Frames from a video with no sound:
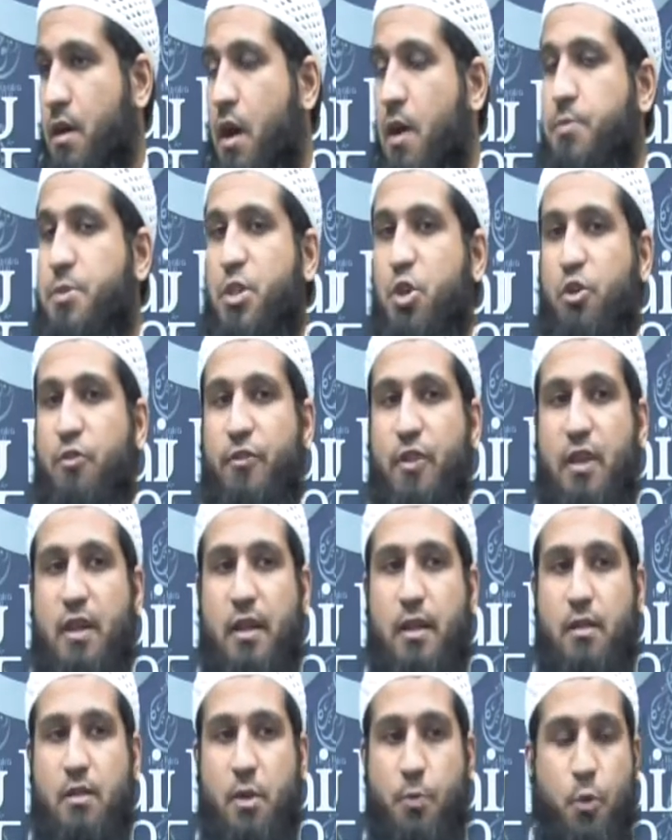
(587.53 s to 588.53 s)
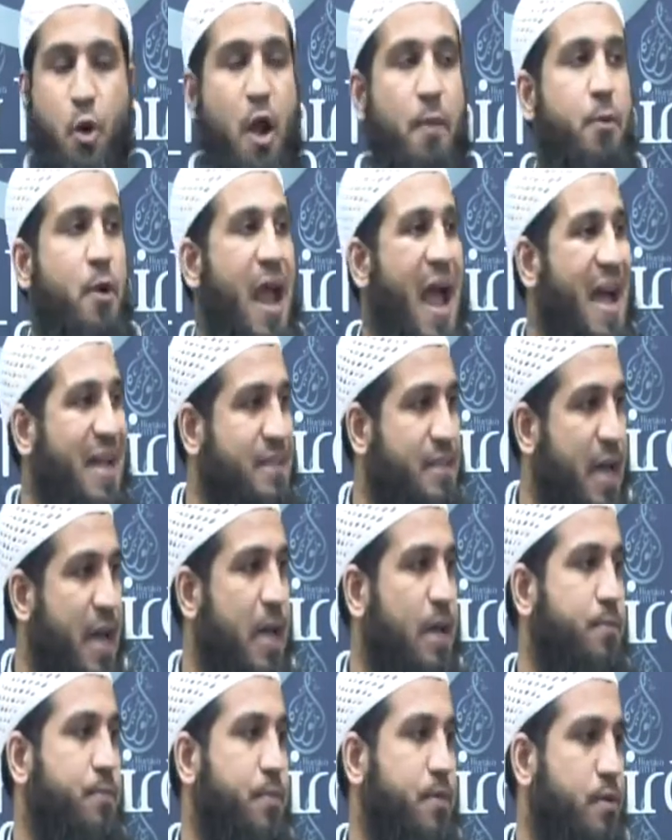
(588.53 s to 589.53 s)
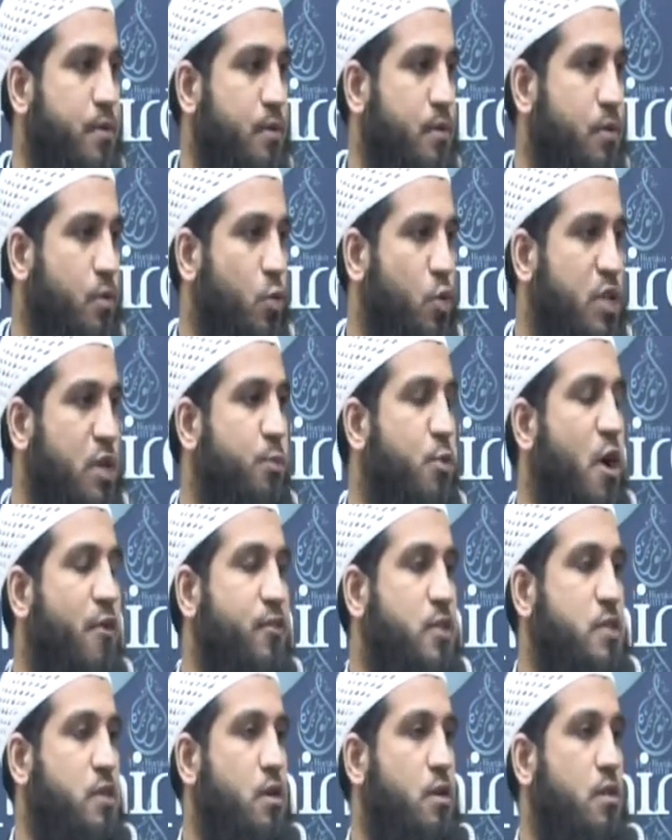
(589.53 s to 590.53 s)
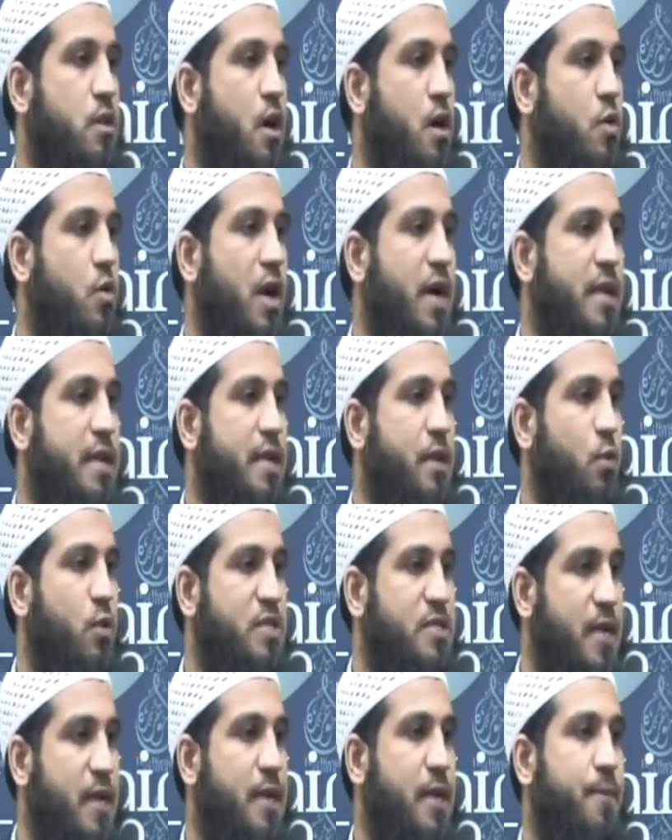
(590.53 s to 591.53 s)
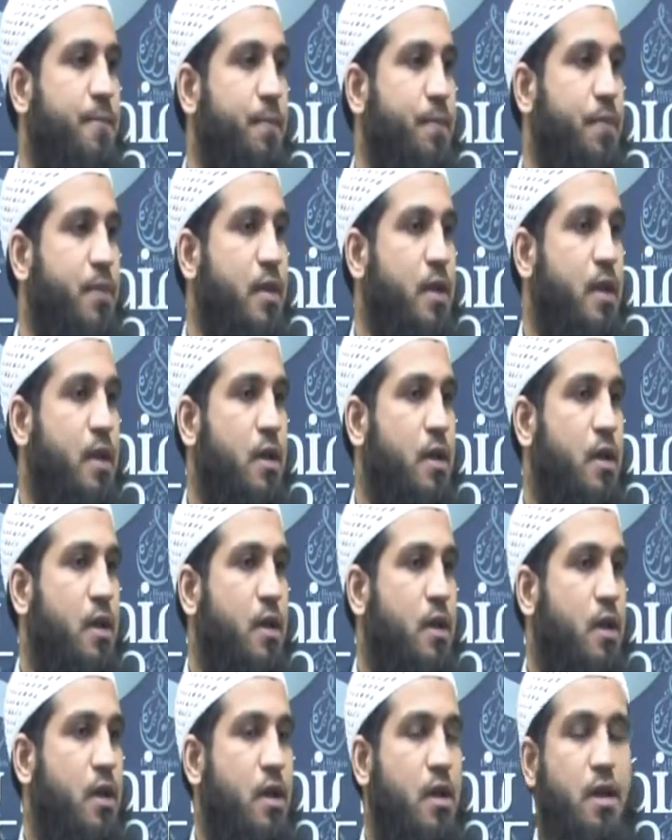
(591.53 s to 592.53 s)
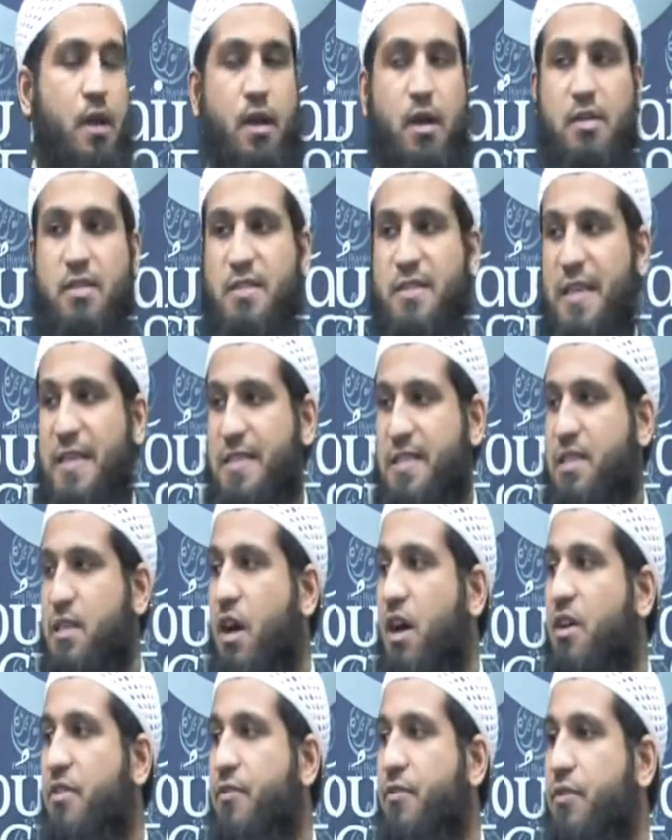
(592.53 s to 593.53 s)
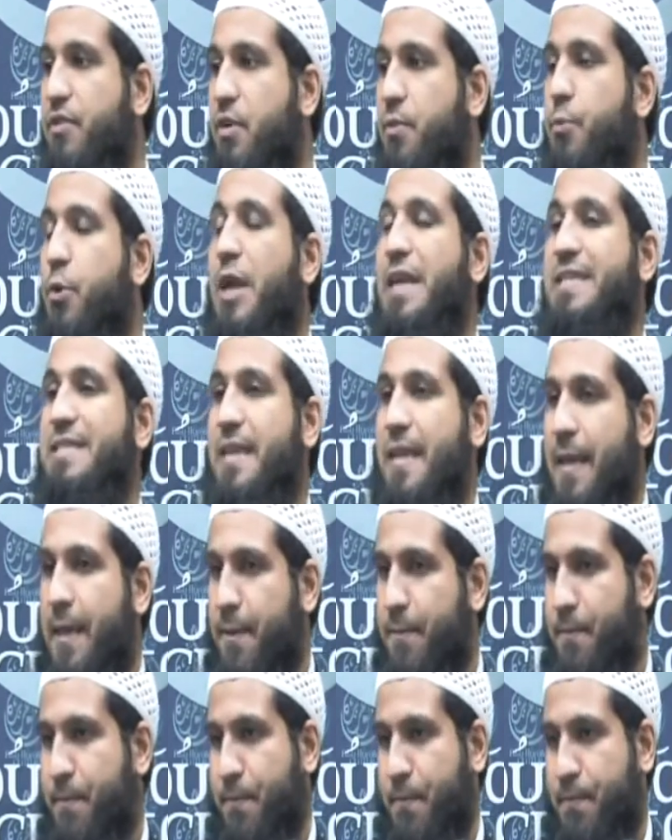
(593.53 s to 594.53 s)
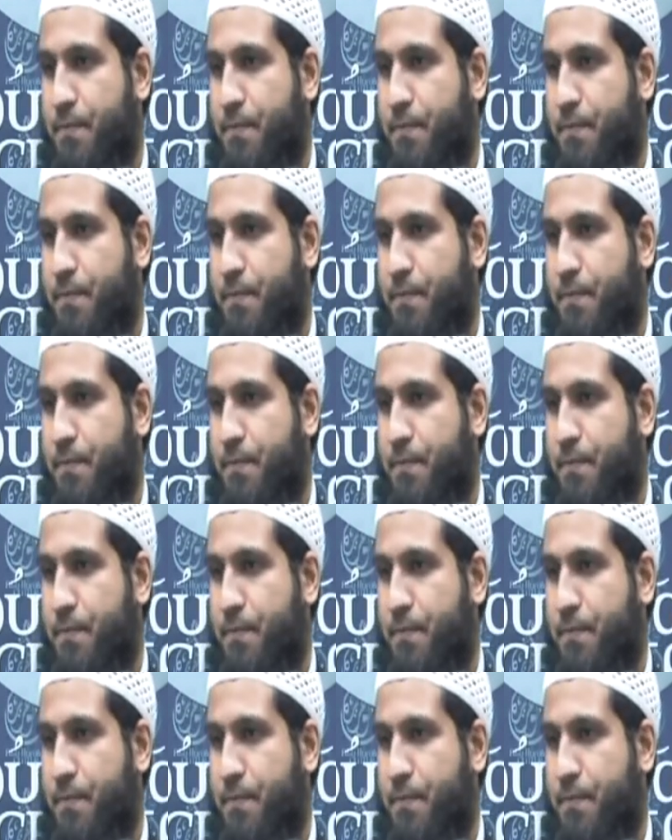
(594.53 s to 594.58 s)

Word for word: observing the proper adab with the Prophet sallallahu alayhi wa sallam consists of praising him,